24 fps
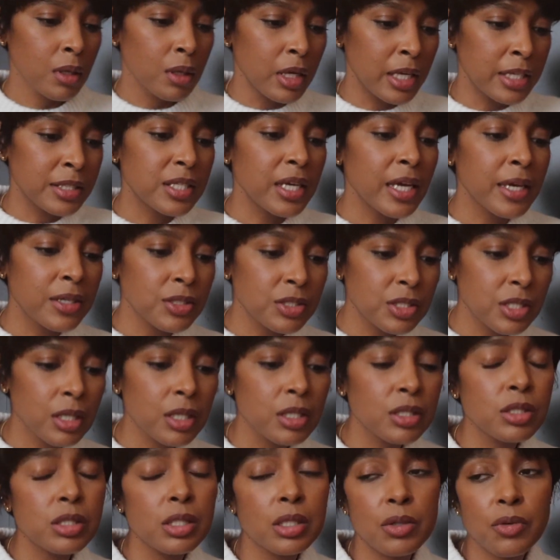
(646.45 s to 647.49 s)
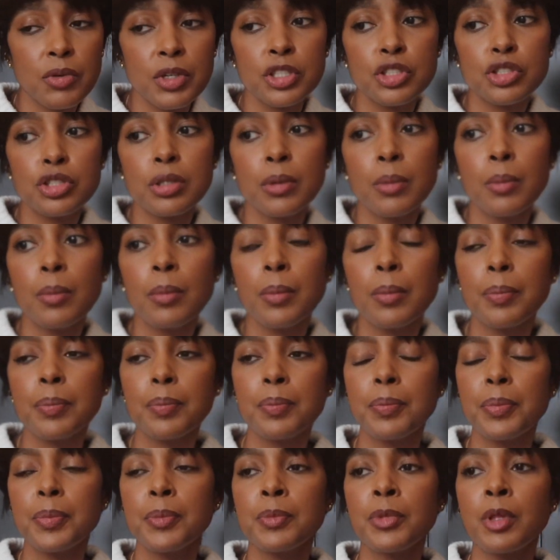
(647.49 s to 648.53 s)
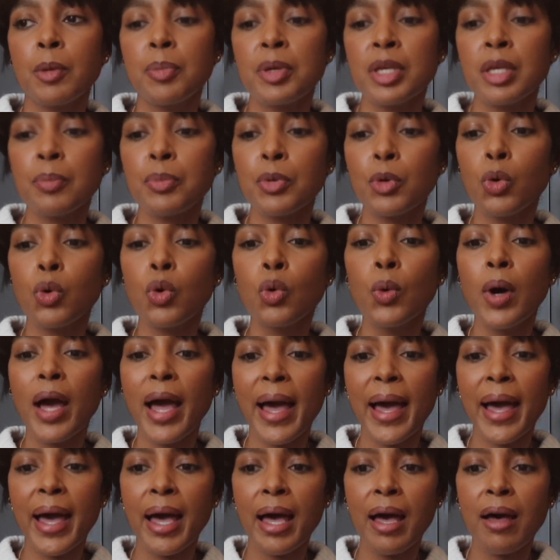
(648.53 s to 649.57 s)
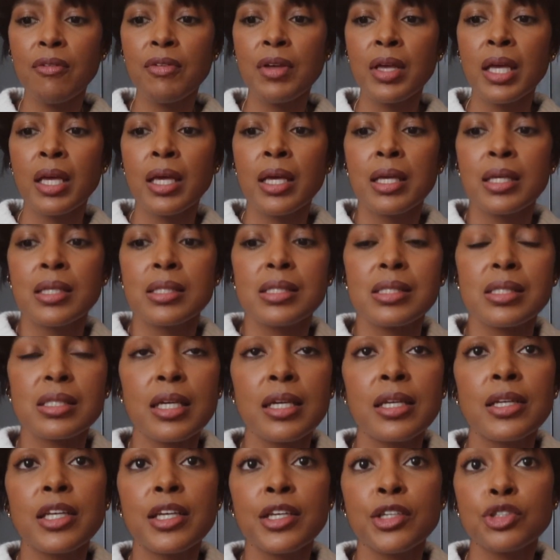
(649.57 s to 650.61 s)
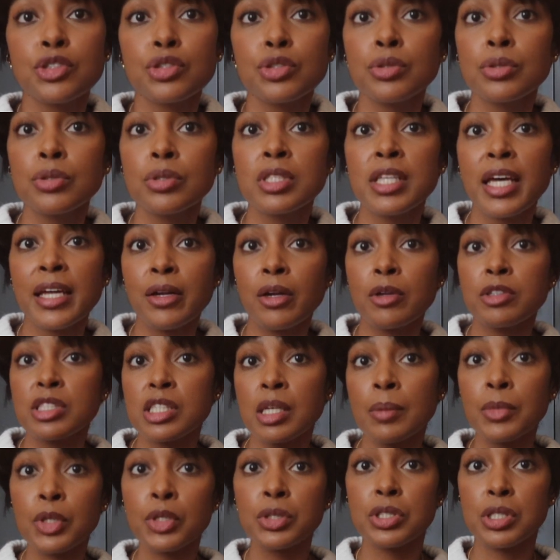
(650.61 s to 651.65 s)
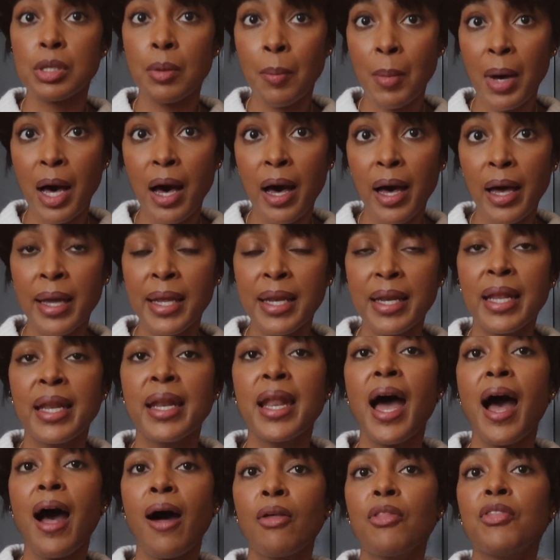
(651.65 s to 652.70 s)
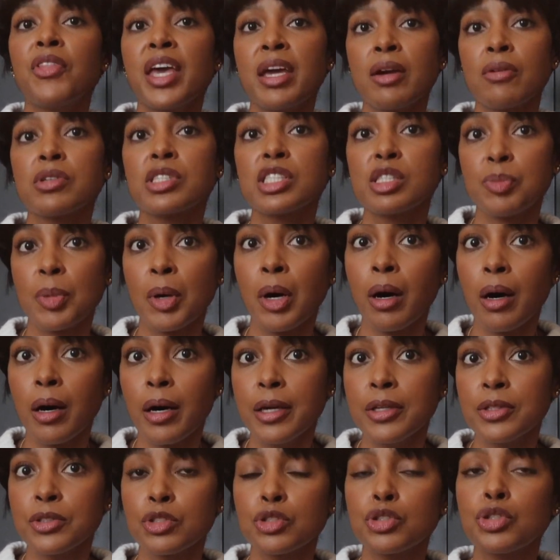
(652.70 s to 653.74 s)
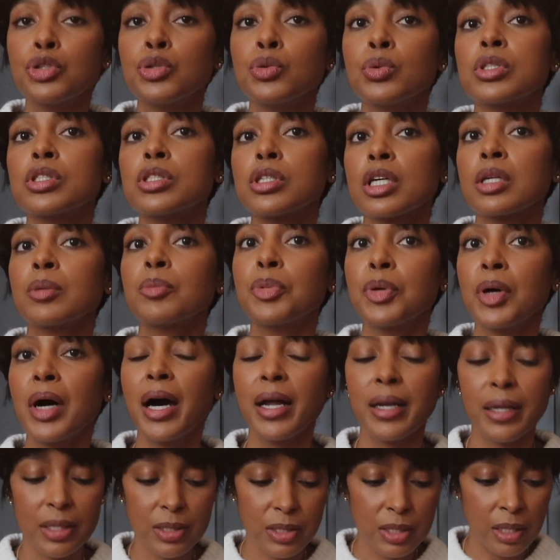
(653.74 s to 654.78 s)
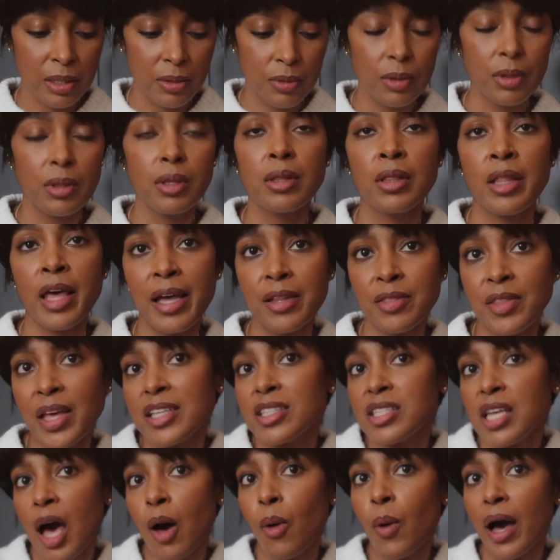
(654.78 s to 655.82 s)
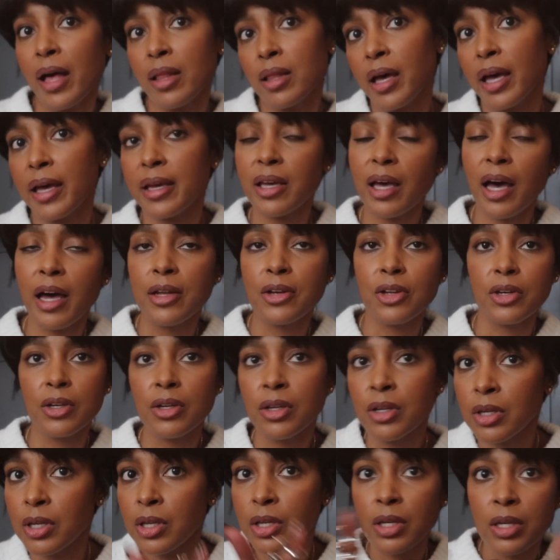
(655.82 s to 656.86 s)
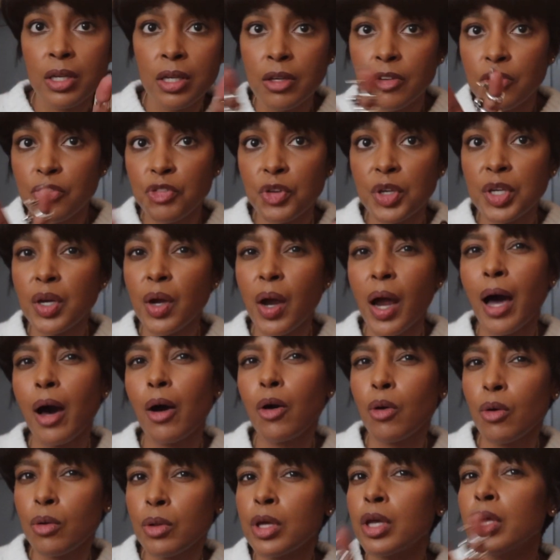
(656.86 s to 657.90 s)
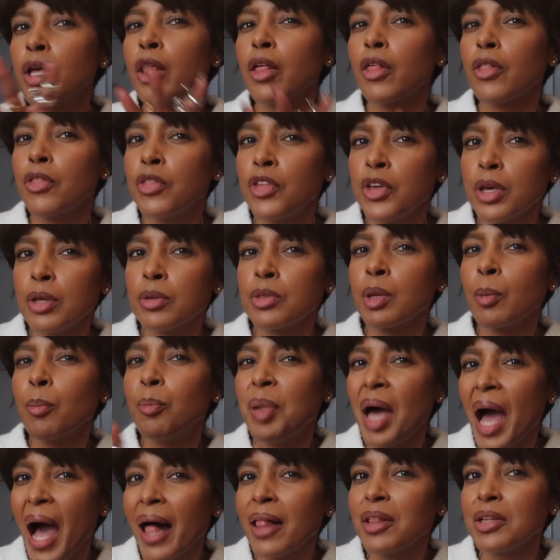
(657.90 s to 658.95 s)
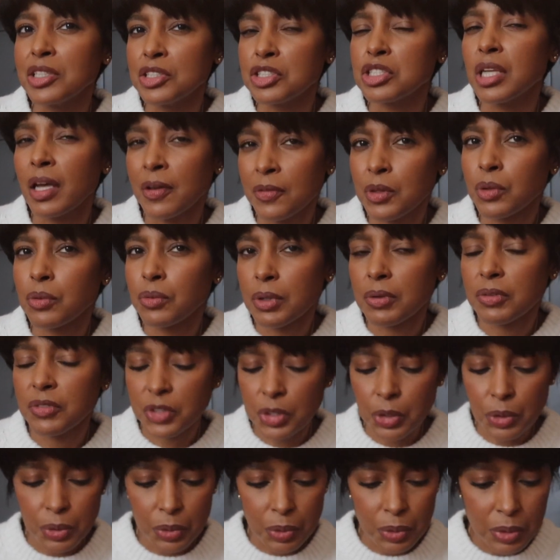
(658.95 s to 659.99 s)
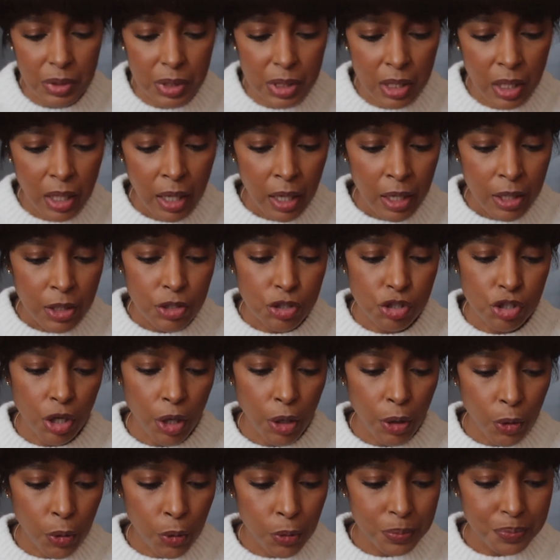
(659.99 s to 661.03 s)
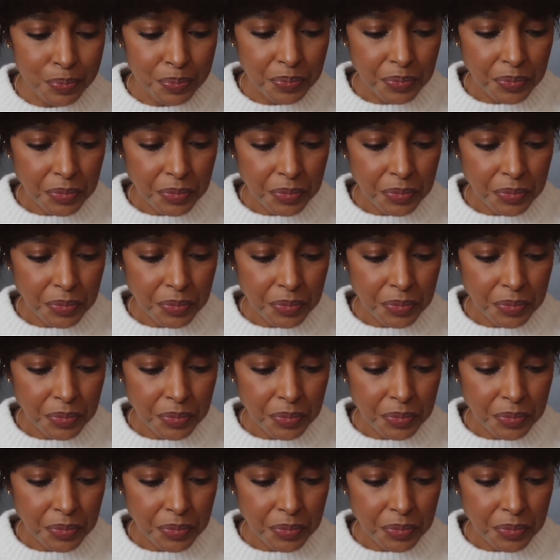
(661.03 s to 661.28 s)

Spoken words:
take into consideration the people who have skin issues that are similar to mine and how they respond to a certain product. And that's how I like kind of figure out the balance of the reviews. So